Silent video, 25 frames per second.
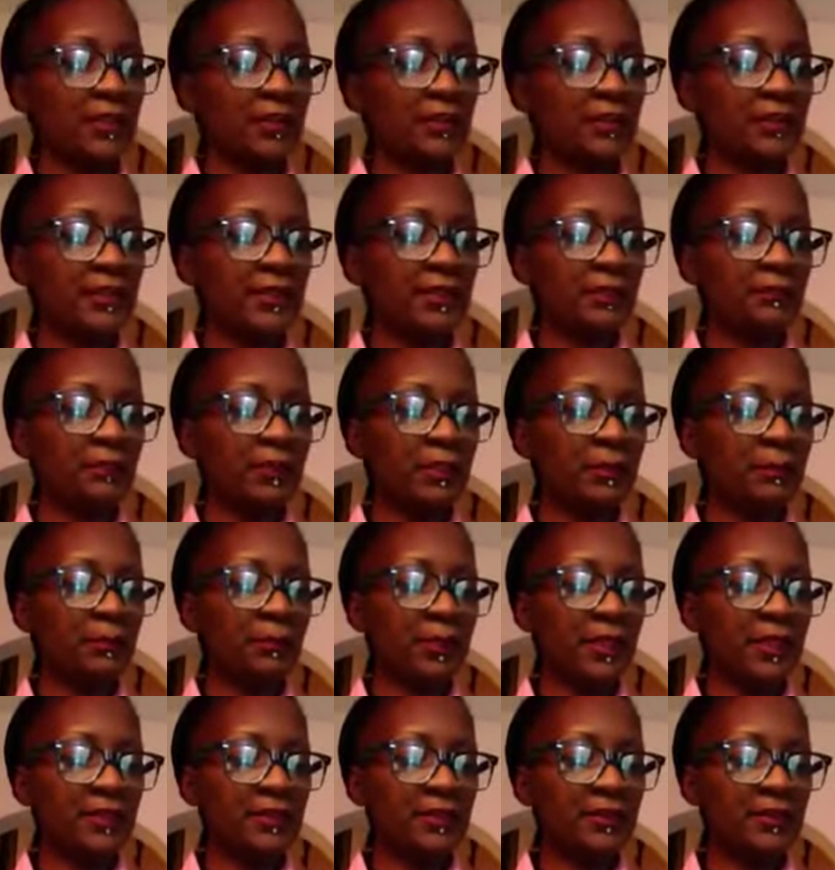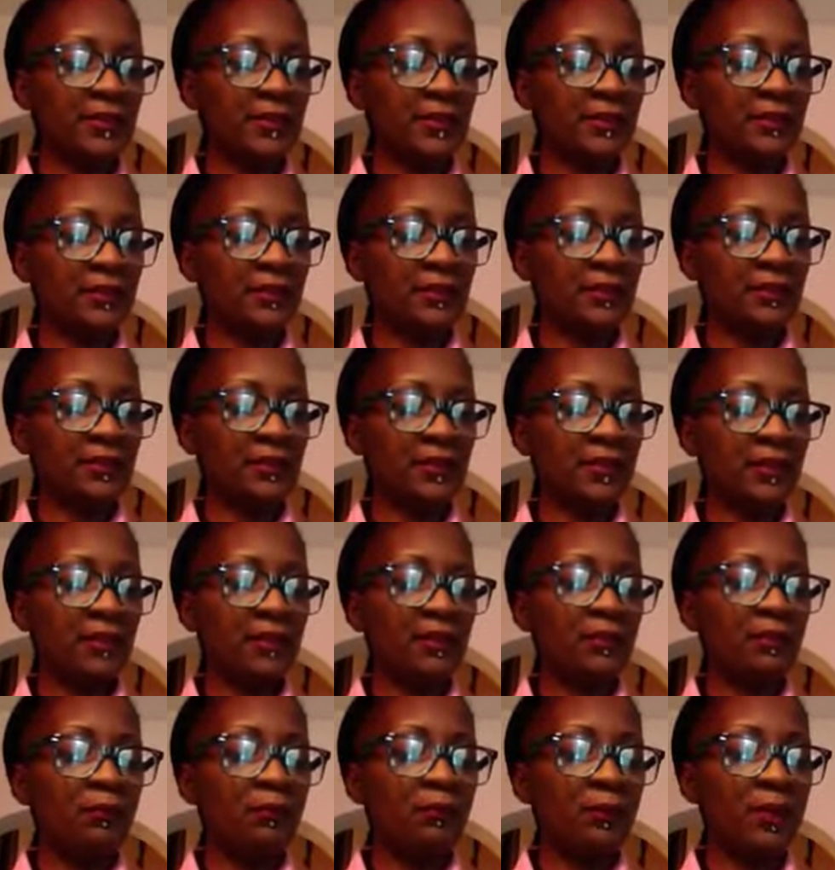six wood bracelets
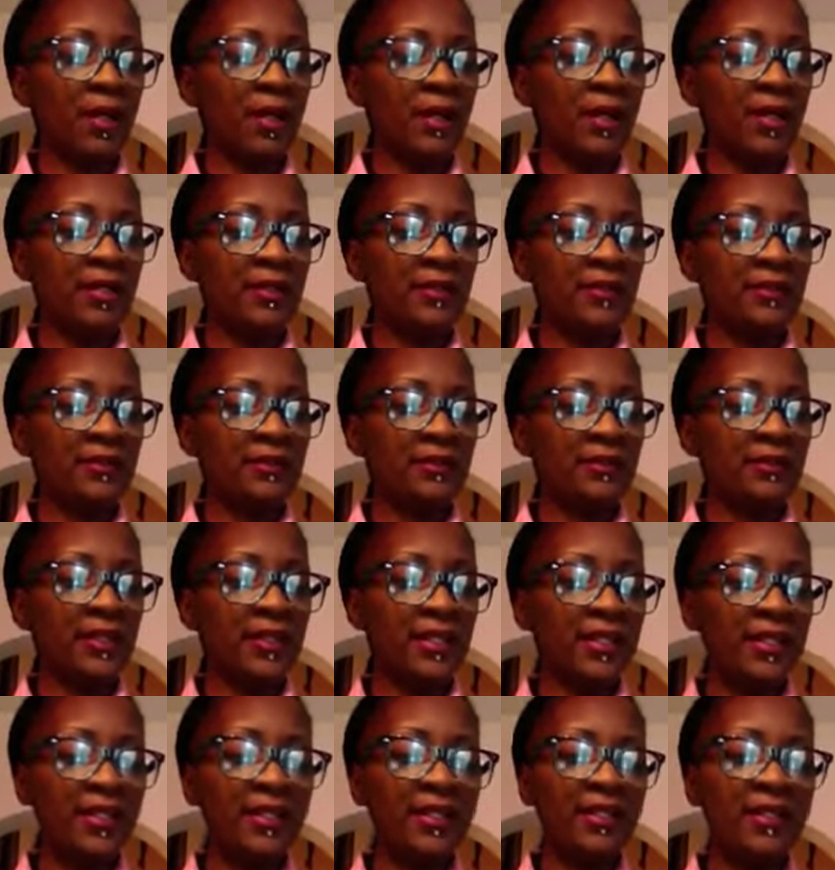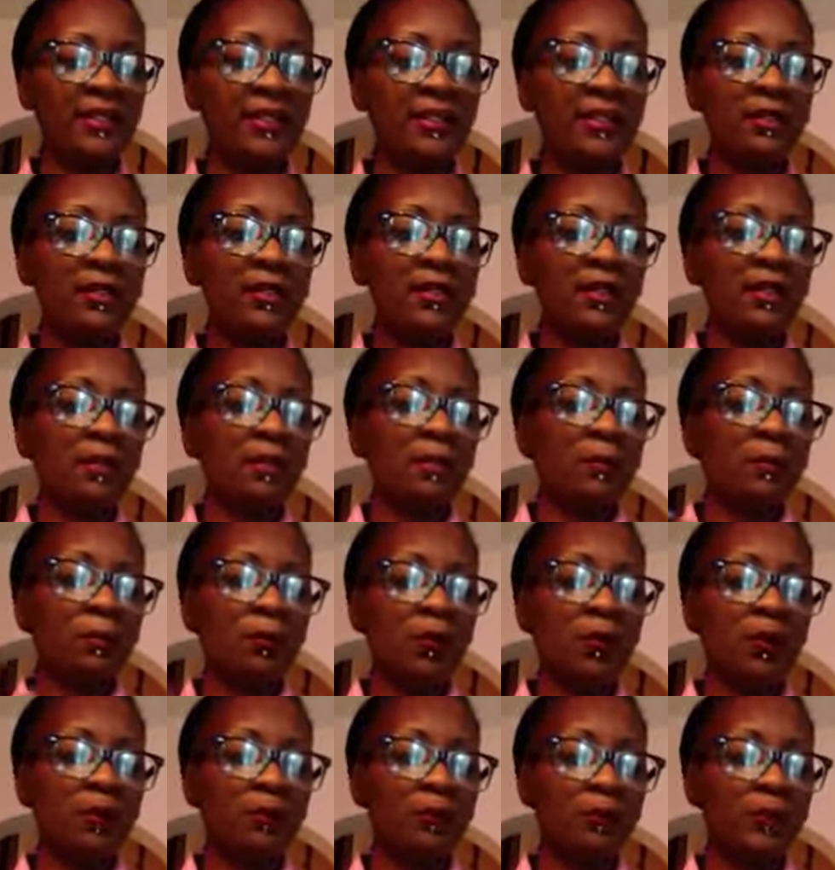and 10
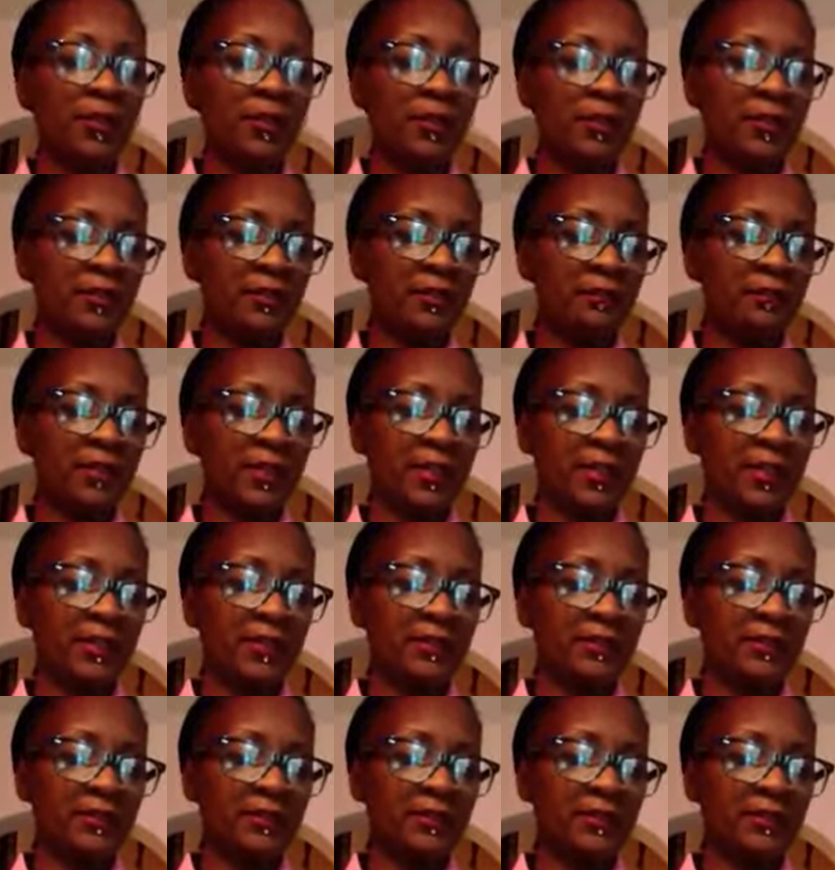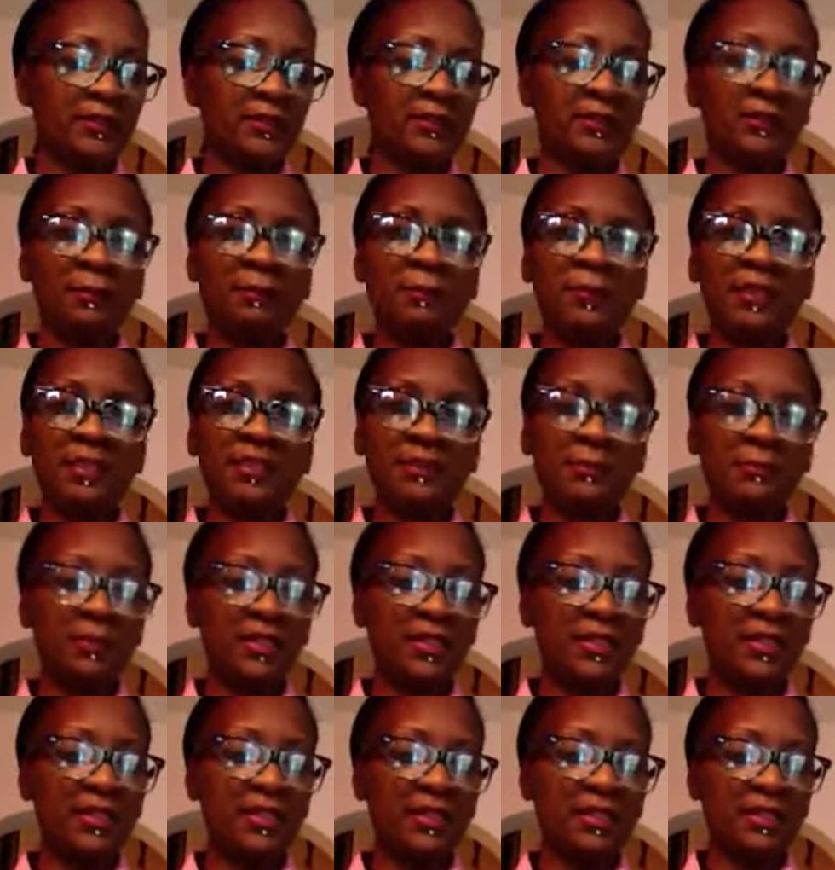more wood earrings, some mixed
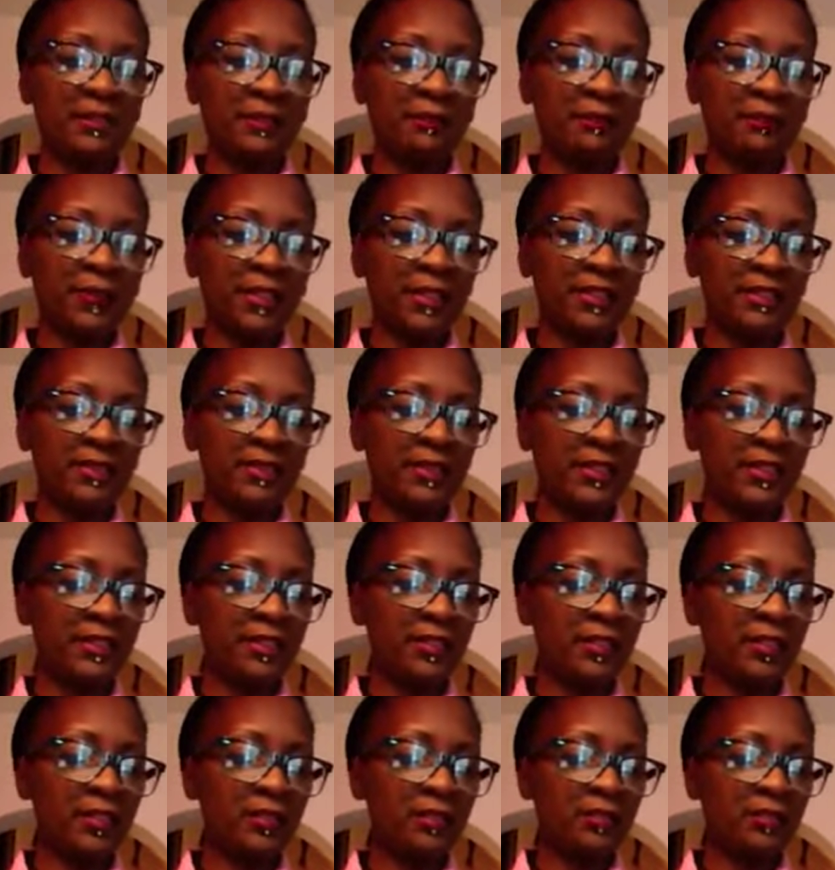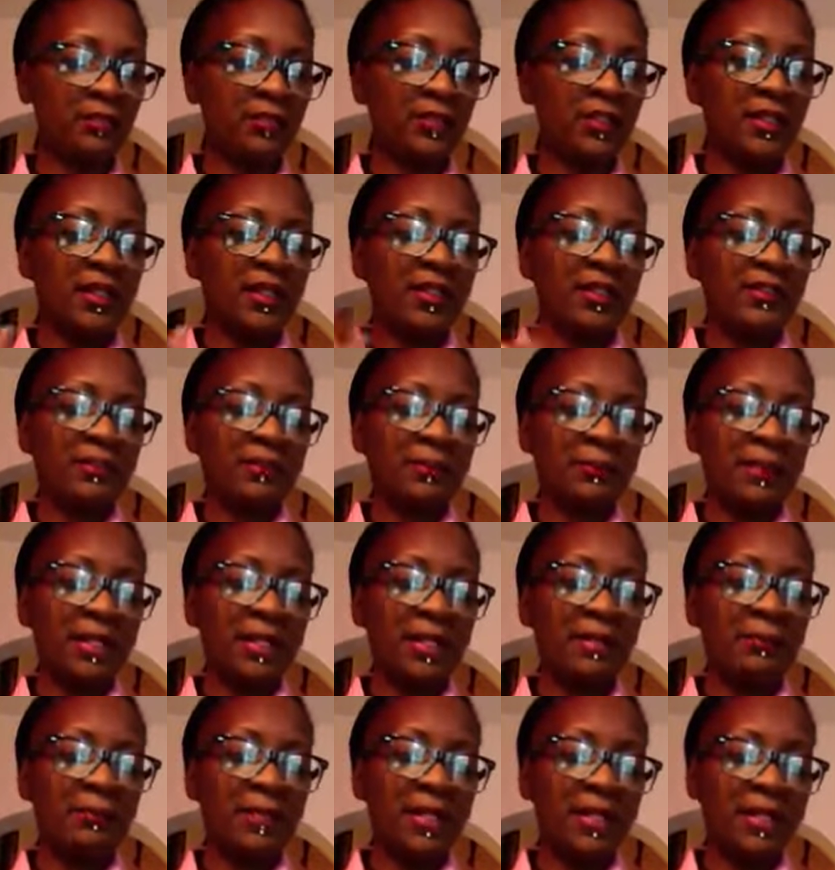media earrings, 10 of those, some
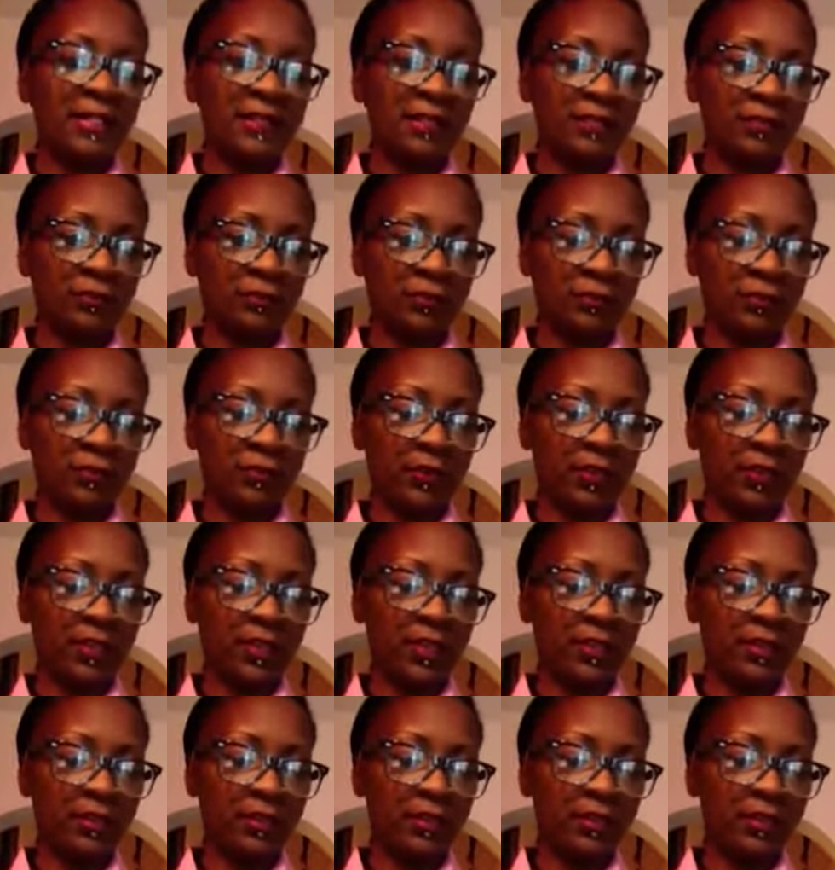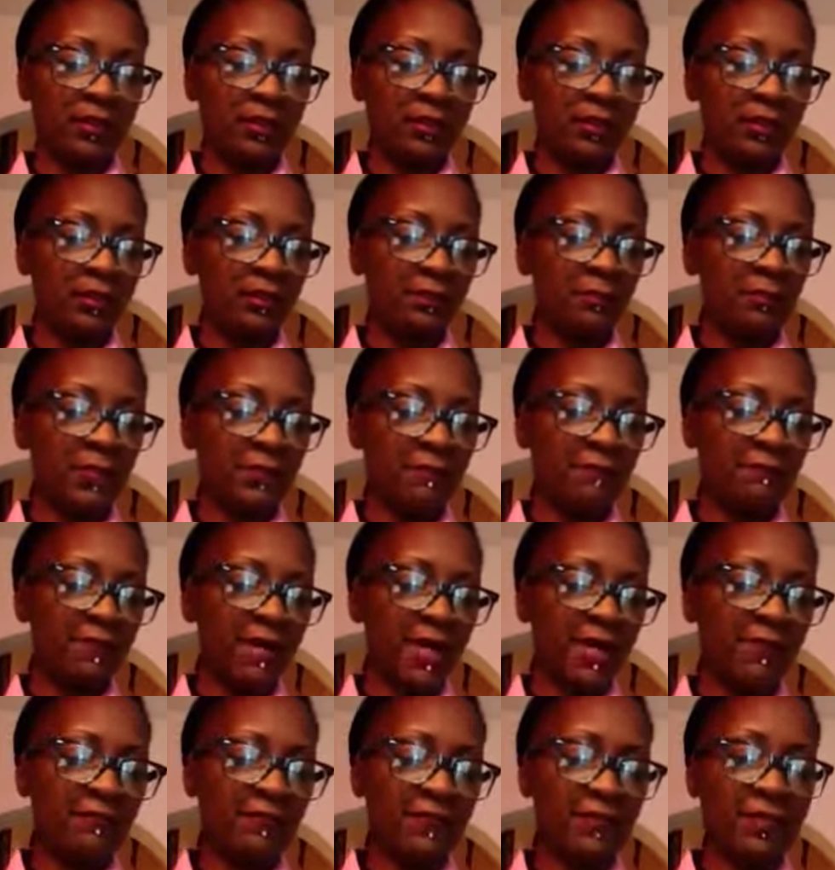hand painted jewelry, I make
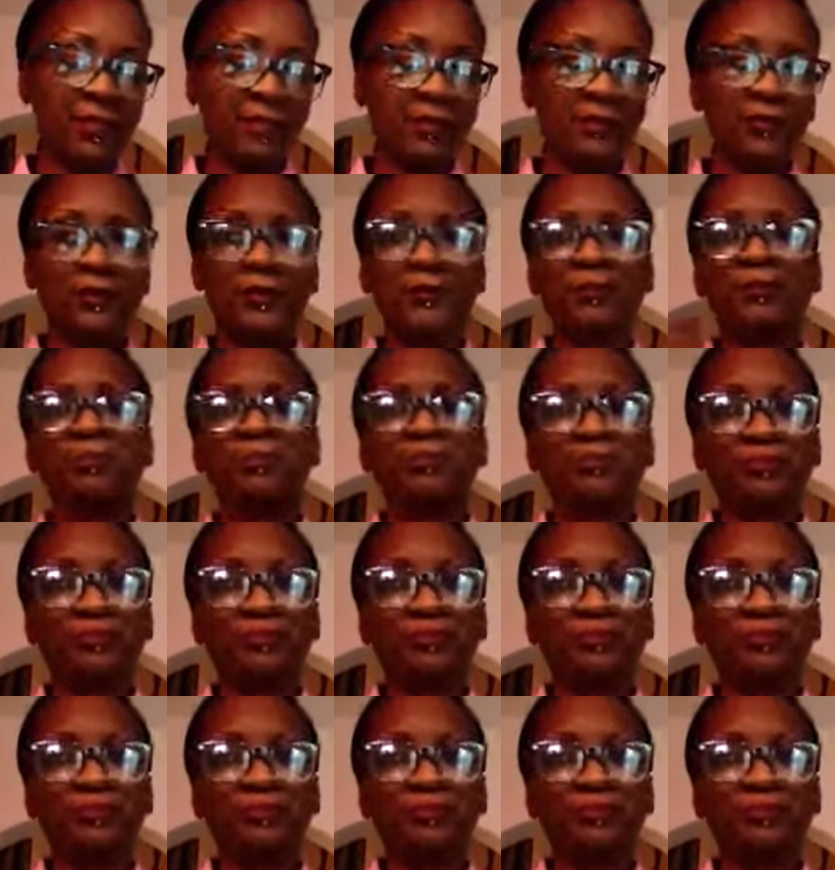five of those.